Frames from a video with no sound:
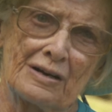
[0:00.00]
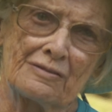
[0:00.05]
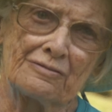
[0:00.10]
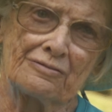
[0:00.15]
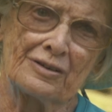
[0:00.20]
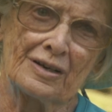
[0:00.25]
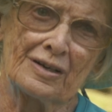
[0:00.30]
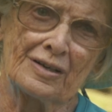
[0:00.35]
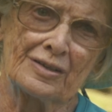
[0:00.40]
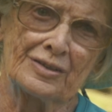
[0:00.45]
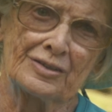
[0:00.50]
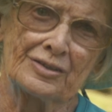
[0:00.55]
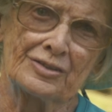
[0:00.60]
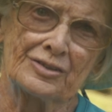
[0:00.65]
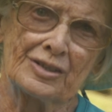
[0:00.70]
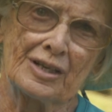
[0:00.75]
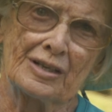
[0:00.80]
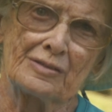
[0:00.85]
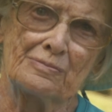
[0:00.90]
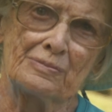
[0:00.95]
my father
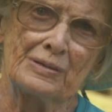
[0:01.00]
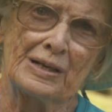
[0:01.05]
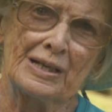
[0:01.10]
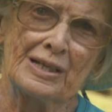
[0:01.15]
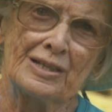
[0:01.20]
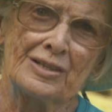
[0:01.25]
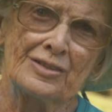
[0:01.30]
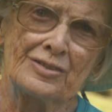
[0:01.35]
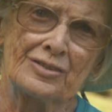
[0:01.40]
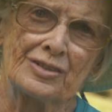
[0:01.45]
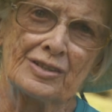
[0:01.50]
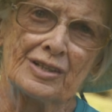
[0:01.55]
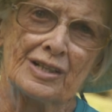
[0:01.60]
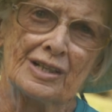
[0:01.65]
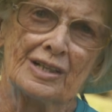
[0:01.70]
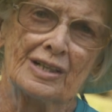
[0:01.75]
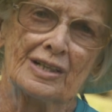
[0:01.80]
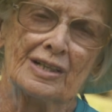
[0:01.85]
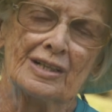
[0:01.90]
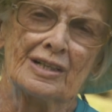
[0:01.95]
said, please,
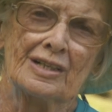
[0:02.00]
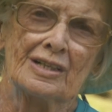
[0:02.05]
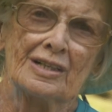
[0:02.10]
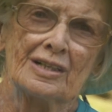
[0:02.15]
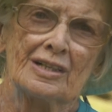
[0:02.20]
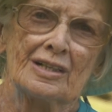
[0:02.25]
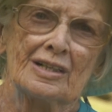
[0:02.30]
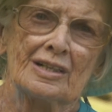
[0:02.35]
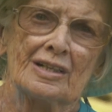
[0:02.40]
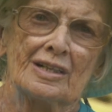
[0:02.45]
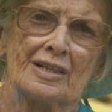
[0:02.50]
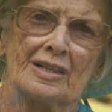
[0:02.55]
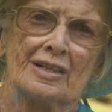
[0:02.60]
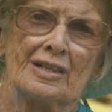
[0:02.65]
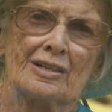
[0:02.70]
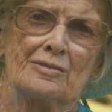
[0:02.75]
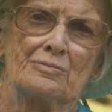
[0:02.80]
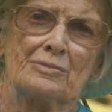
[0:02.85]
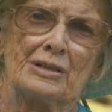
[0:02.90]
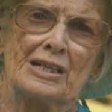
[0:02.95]

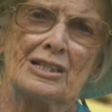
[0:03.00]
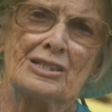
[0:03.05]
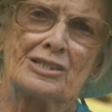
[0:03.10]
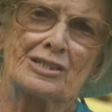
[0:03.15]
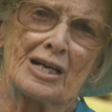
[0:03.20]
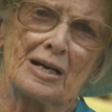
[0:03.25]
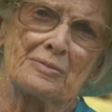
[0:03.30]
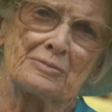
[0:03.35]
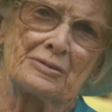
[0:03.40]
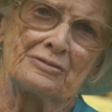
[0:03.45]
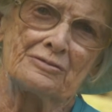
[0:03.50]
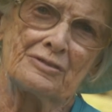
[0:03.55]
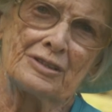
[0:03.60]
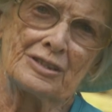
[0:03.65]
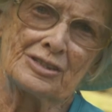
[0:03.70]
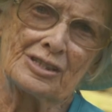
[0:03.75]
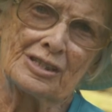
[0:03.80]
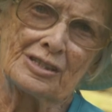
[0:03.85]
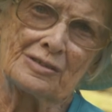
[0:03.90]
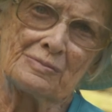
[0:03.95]
please come and
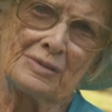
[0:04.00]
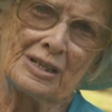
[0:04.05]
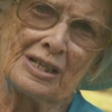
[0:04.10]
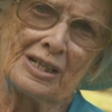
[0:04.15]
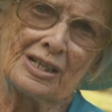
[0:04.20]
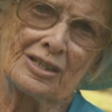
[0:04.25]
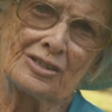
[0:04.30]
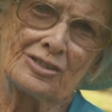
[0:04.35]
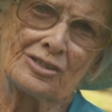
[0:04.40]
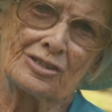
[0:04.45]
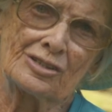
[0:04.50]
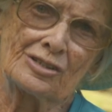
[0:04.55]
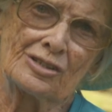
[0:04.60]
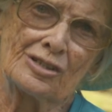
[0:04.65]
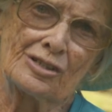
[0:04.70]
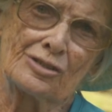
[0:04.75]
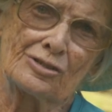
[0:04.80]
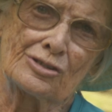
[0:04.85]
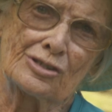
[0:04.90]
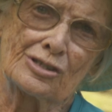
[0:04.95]
visit me in
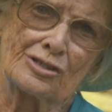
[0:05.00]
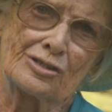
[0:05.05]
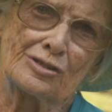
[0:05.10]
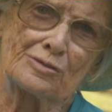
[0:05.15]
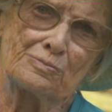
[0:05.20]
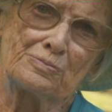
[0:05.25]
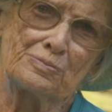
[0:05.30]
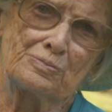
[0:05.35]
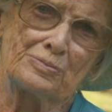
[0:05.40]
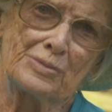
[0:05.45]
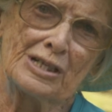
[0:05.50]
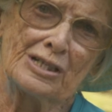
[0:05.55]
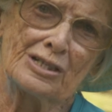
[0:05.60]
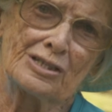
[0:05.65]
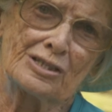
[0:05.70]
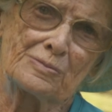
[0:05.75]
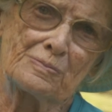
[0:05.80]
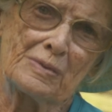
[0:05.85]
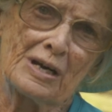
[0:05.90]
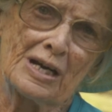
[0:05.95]
St. Lucia's.
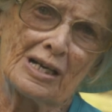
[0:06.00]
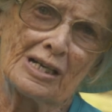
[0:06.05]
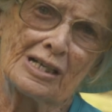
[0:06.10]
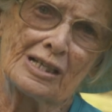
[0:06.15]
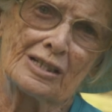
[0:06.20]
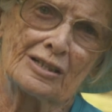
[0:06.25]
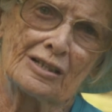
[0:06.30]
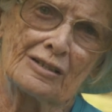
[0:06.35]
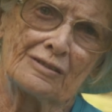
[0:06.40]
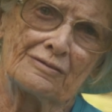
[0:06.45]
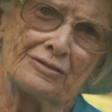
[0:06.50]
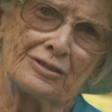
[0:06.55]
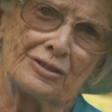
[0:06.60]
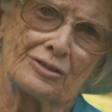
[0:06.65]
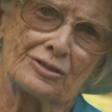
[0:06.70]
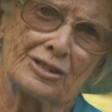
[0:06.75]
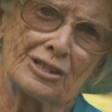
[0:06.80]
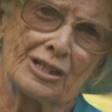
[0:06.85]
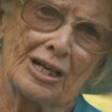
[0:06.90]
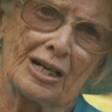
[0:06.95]
Please spare a little of
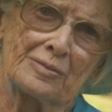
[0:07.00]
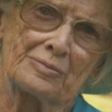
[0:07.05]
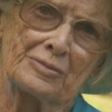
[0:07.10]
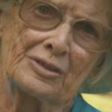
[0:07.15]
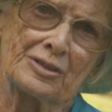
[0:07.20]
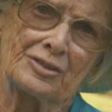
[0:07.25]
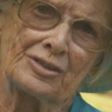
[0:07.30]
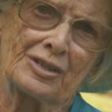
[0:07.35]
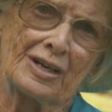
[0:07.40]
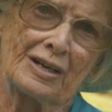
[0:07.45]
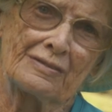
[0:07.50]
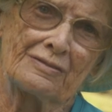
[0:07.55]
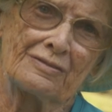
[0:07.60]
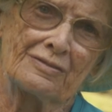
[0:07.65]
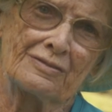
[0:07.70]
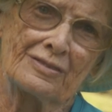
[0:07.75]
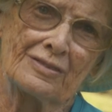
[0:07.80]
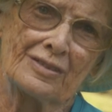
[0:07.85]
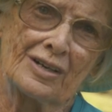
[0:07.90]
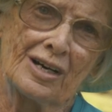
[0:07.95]
your time because I've
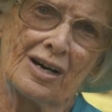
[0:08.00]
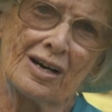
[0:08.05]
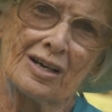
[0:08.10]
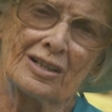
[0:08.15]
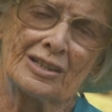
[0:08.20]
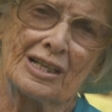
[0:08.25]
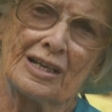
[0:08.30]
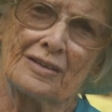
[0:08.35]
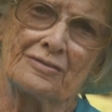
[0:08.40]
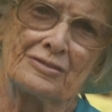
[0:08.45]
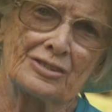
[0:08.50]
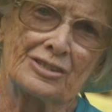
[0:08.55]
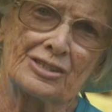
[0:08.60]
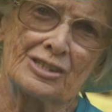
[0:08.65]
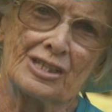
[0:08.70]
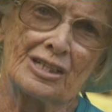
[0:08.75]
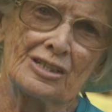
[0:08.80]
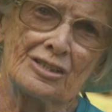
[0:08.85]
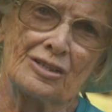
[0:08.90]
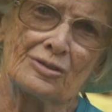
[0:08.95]
hardly ever
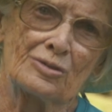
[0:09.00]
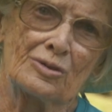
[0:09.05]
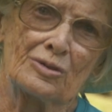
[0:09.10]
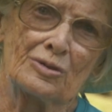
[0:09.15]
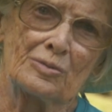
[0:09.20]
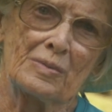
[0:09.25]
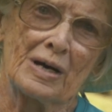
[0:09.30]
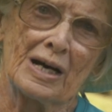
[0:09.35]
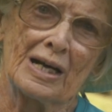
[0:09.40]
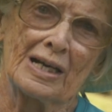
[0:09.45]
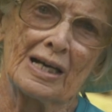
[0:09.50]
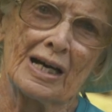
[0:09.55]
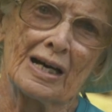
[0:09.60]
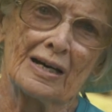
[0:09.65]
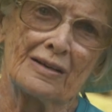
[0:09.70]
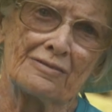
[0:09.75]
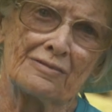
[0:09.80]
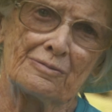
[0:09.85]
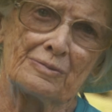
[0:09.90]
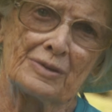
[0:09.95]
seen you all my
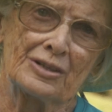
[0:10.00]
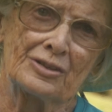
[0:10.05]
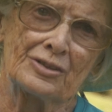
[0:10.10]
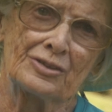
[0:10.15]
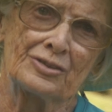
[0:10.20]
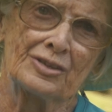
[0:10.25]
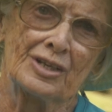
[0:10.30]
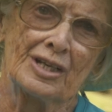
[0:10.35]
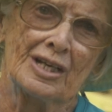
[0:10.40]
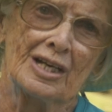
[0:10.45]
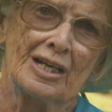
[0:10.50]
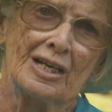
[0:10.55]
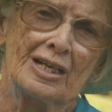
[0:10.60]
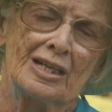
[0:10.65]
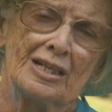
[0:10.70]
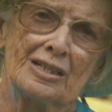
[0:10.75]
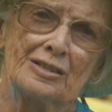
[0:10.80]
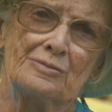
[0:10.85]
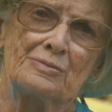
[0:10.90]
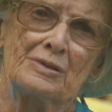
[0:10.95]
life because
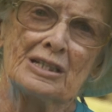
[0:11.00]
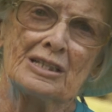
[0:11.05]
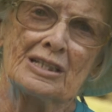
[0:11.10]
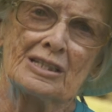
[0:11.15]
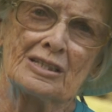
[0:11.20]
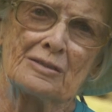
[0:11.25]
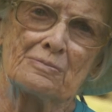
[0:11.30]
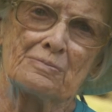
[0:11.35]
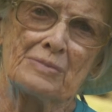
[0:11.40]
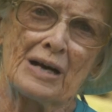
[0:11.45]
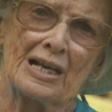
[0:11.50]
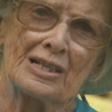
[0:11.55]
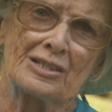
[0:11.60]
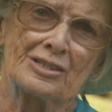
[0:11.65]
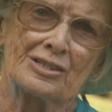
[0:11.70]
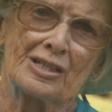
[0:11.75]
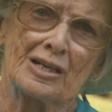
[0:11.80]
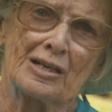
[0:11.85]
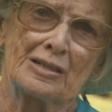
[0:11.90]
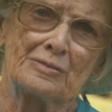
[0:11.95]
he'd been in the
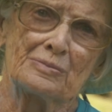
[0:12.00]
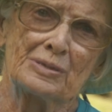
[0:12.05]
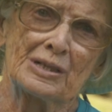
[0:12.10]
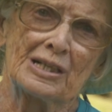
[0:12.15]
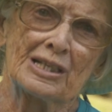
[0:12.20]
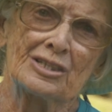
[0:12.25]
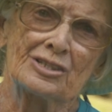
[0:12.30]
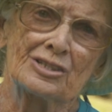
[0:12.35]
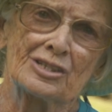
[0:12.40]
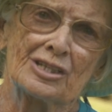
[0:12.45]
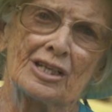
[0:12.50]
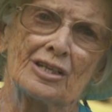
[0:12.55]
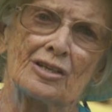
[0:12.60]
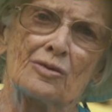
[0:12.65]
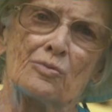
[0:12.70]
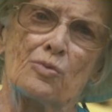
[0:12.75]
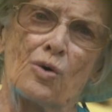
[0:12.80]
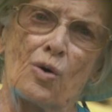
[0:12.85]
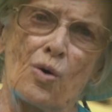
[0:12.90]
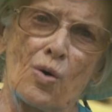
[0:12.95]
Palestine police and then
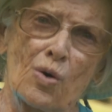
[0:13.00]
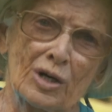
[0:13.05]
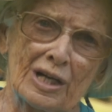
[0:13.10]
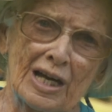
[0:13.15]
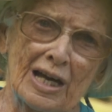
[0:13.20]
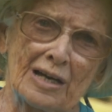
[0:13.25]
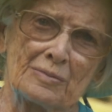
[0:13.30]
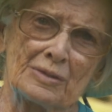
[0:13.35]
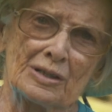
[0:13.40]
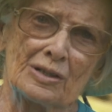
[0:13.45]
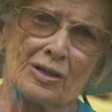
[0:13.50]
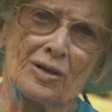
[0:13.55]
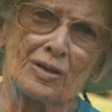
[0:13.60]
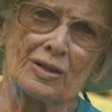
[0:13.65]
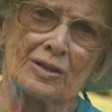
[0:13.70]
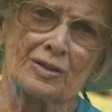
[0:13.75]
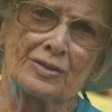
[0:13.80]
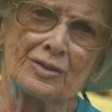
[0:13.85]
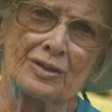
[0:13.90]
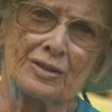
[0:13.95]
the war came
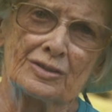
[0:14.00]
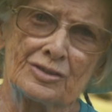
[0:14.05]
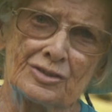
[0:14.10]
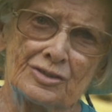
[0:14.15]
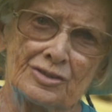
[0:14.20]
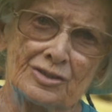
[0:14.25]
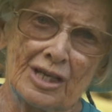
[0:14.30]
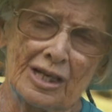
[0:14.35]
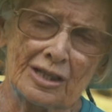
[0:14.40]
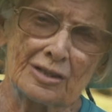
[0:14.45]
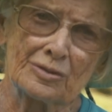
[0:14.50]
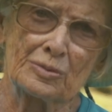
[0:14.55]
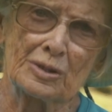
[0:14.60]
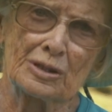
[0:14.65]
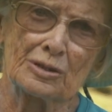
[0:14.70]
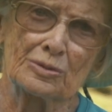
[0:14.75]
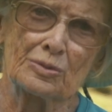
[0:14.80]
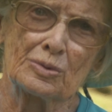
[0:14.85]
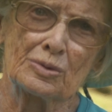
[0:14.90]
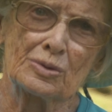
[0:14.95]
along, the Second
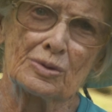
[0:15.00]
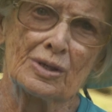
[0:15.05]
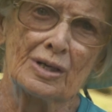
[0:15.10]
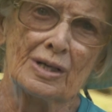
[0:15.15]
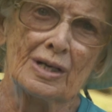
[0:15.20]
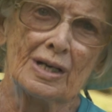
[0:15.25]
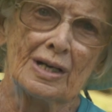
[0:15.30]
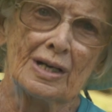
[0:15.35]
World War.